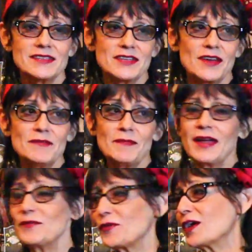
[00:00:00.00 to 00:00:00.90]
like, it's kind of
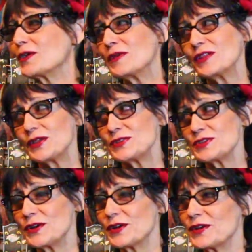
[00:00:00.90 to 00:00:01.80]
my rockabilly
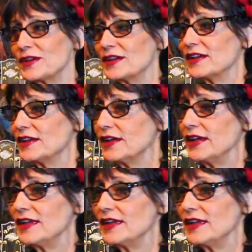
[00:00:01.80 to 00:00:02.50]
guitar. Mm-hmm.